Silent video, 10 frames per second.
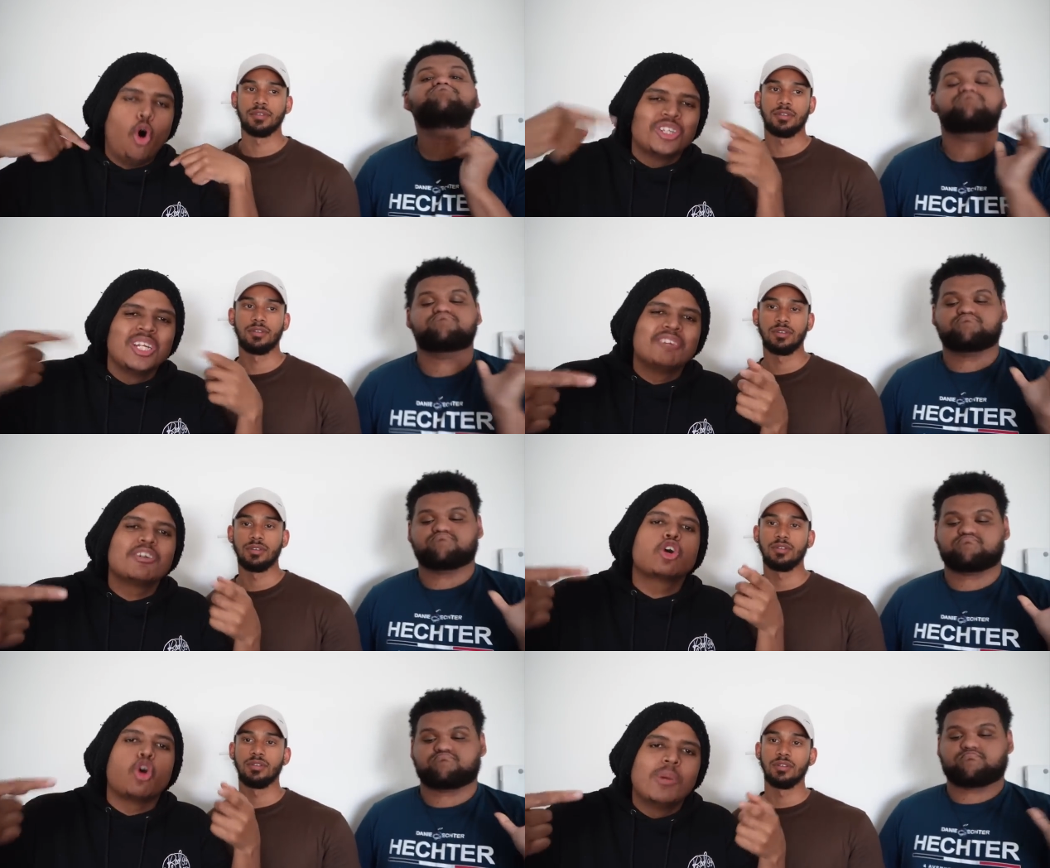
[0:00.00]
Speaker 1: or
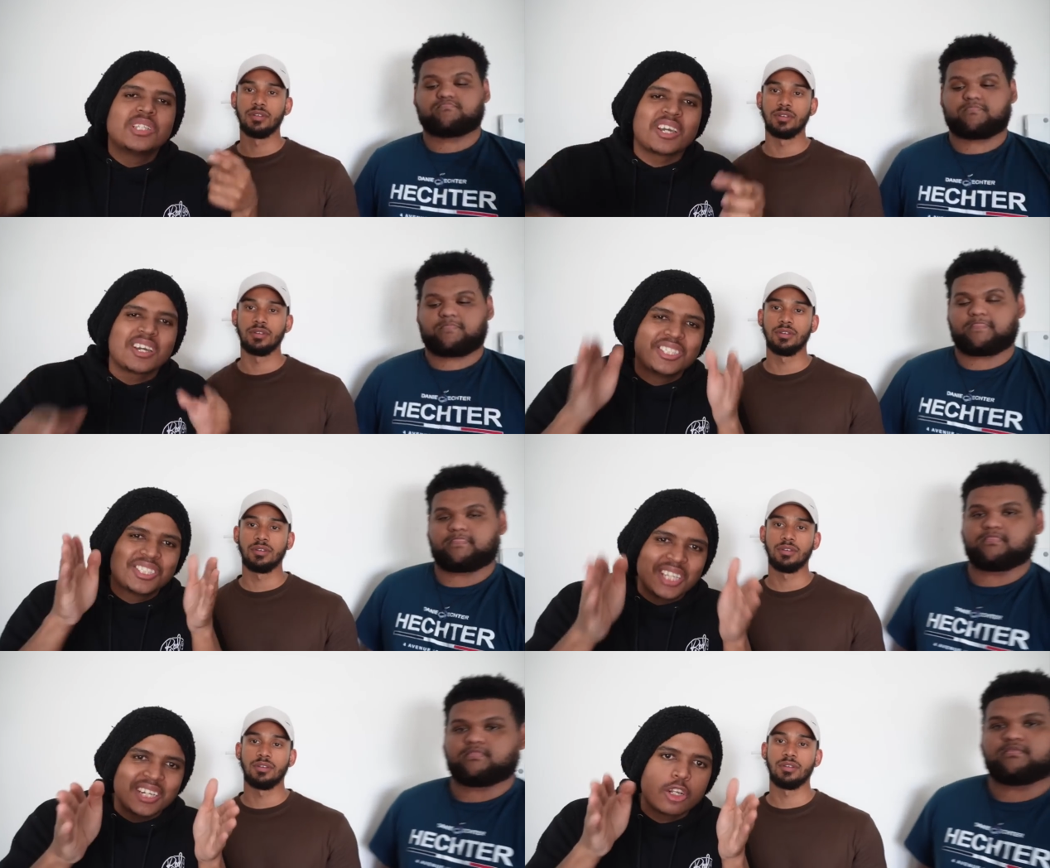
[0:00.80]
deliver commentary,
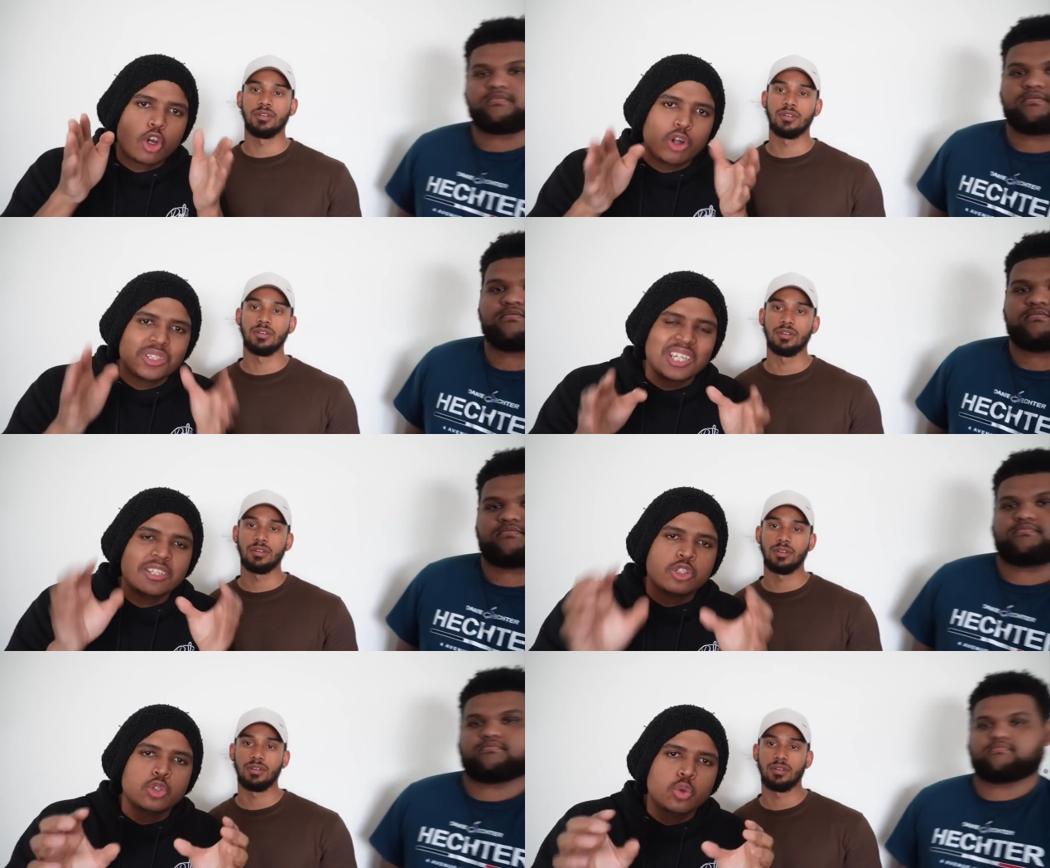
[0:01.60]
send
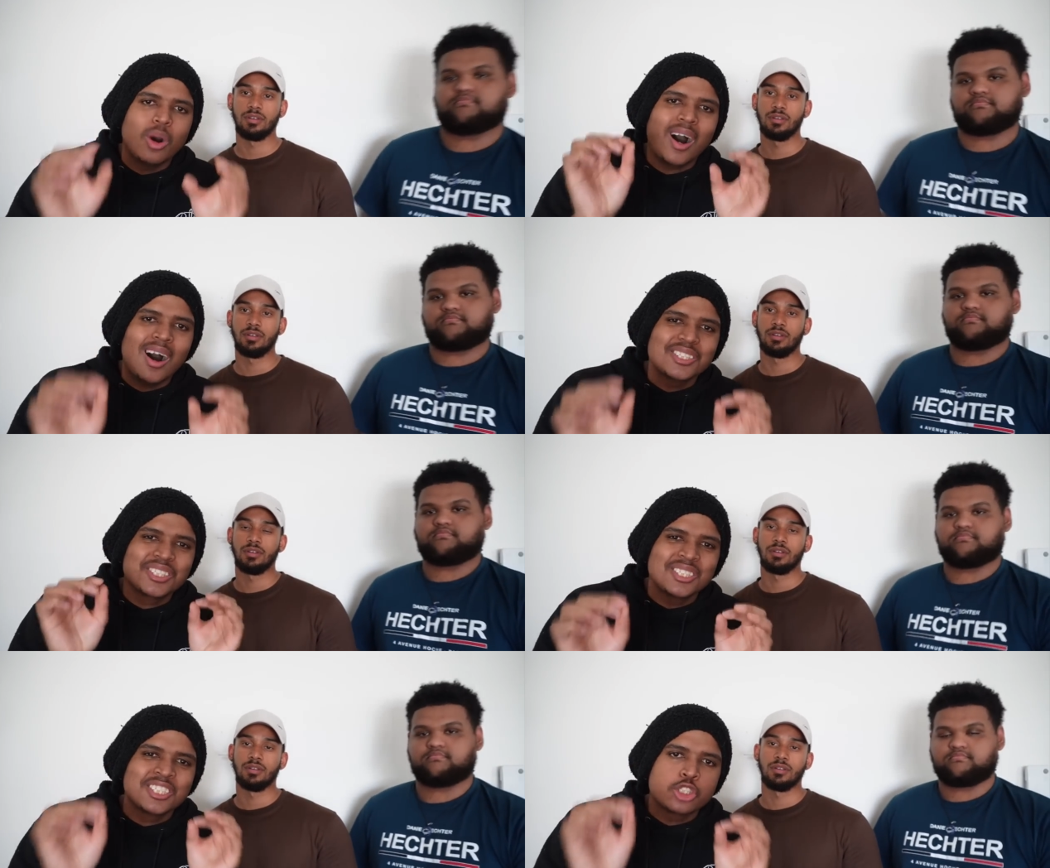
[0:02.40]
content to ask
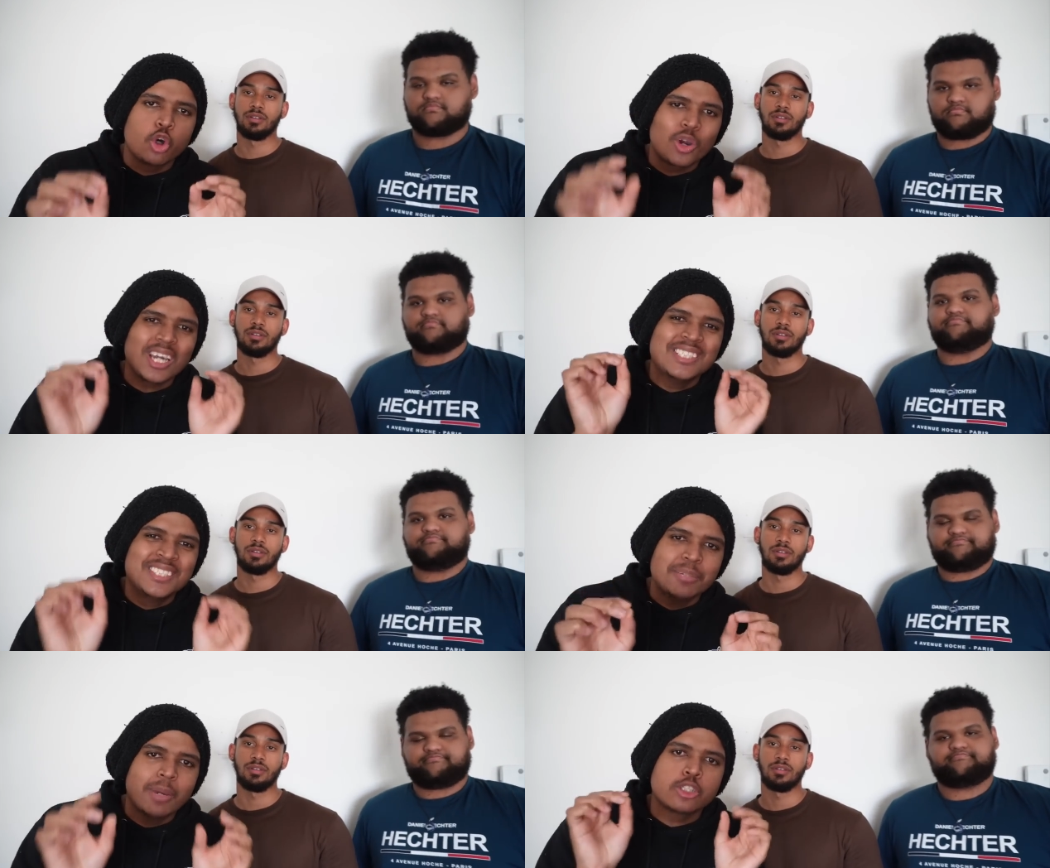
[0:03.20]
just talk at
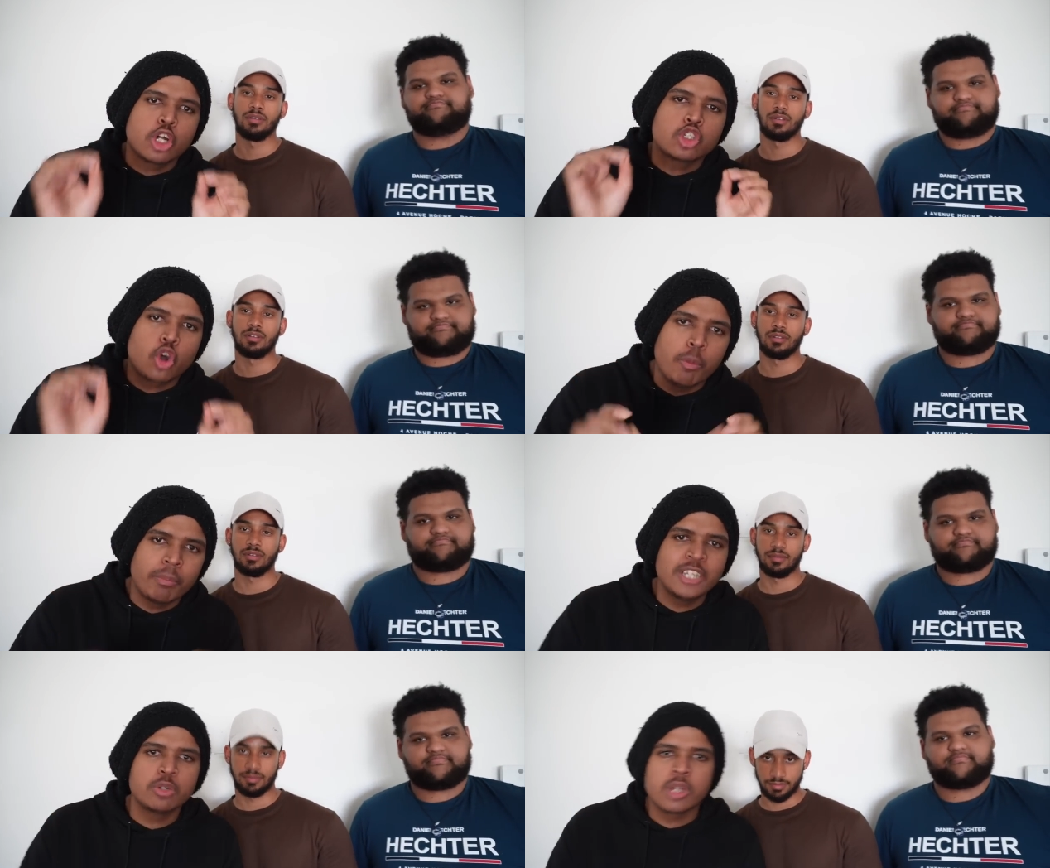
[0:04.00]
gmail dot com.
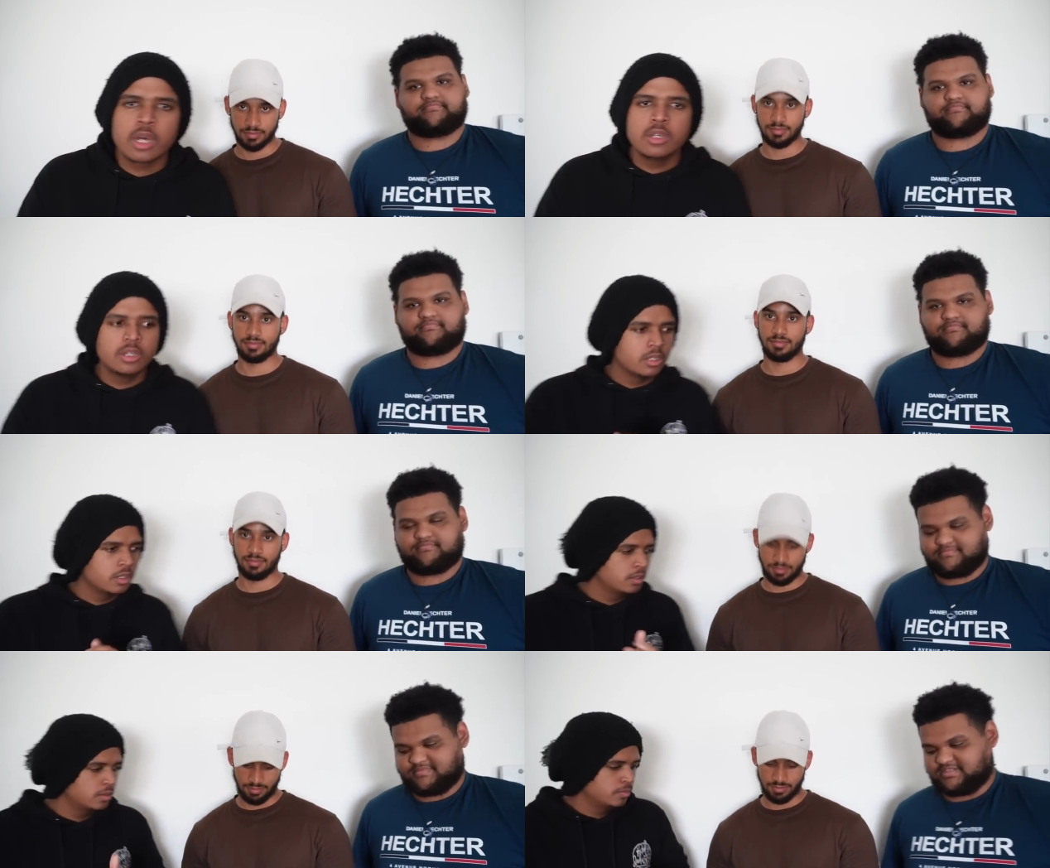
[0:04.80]
And you know
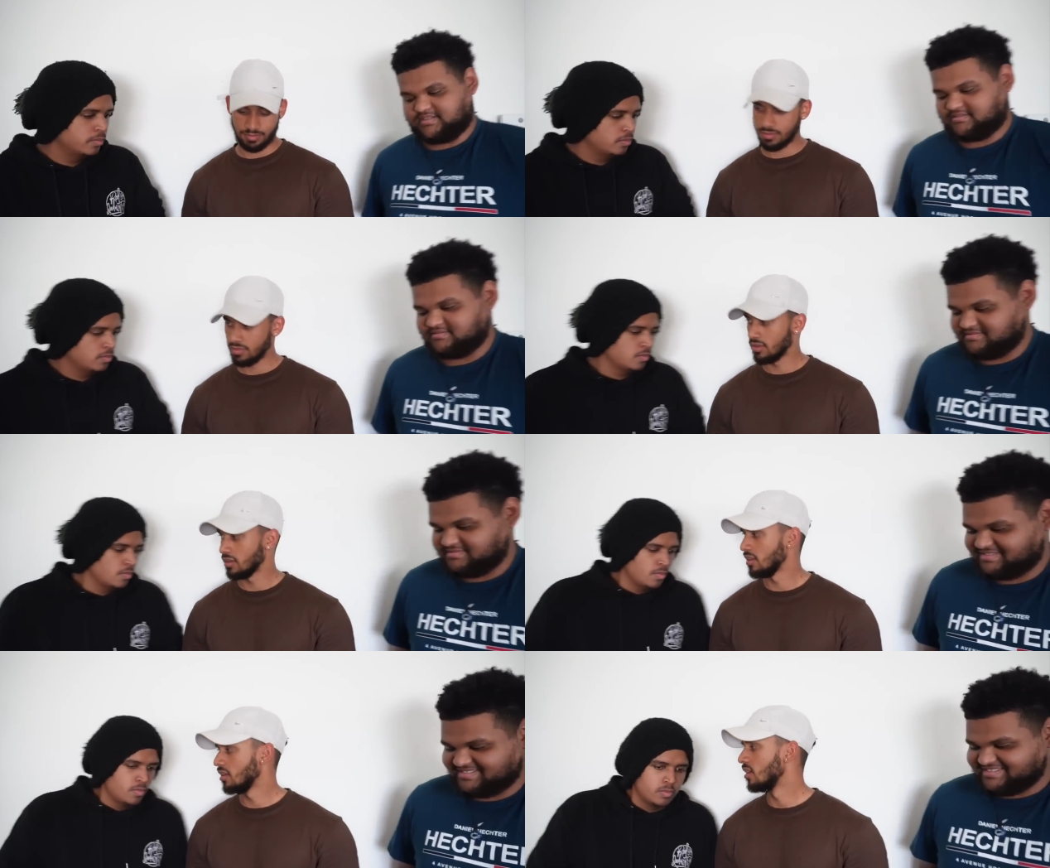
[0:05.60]
Speaker 2: this is.
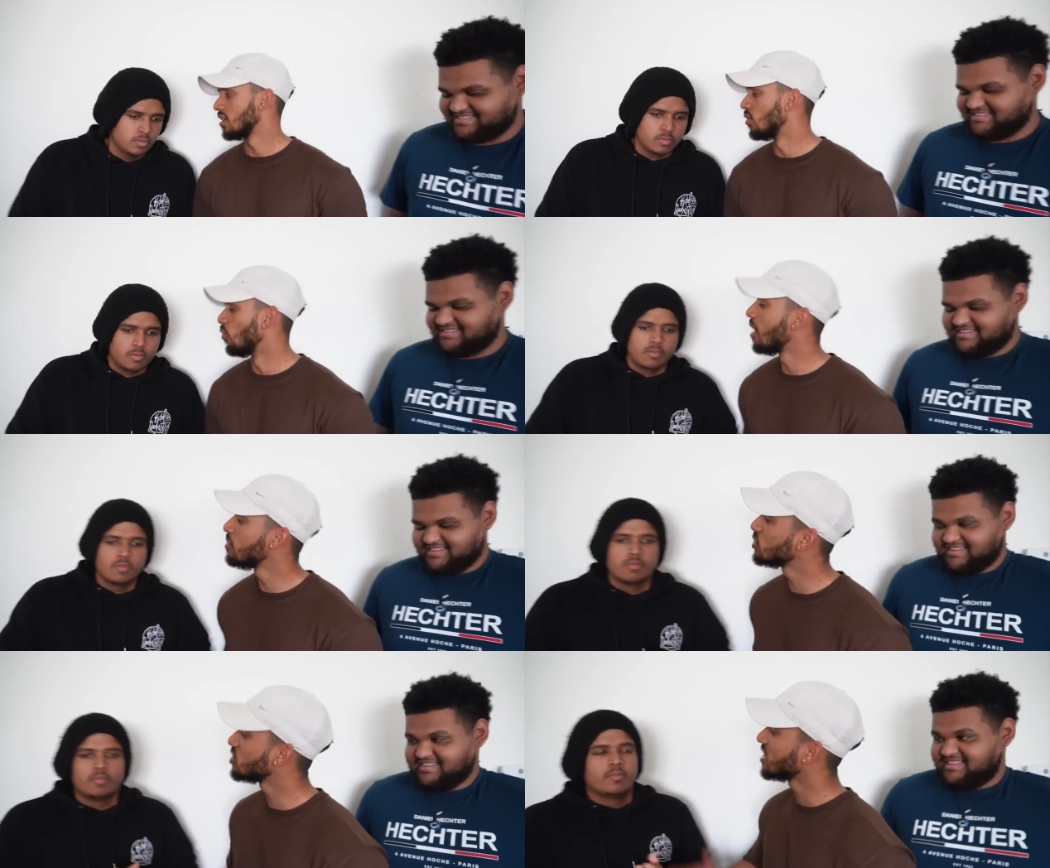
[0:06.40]
Why
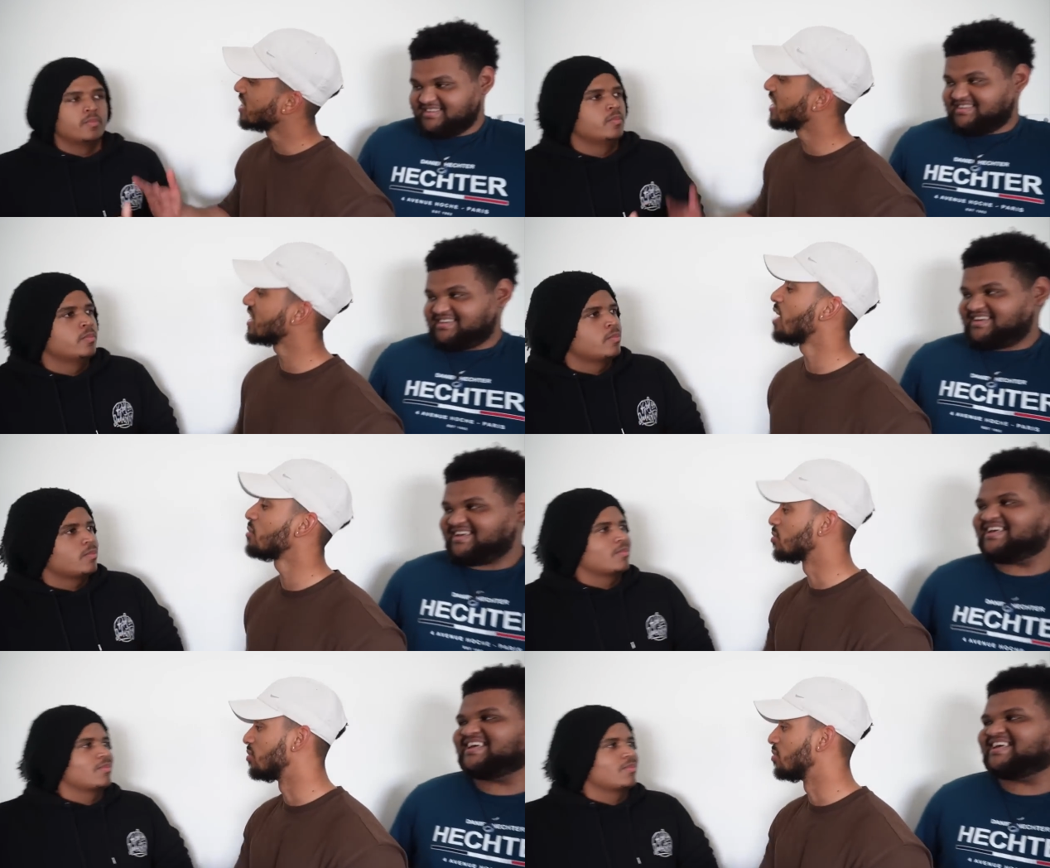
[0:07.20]
would you say that now?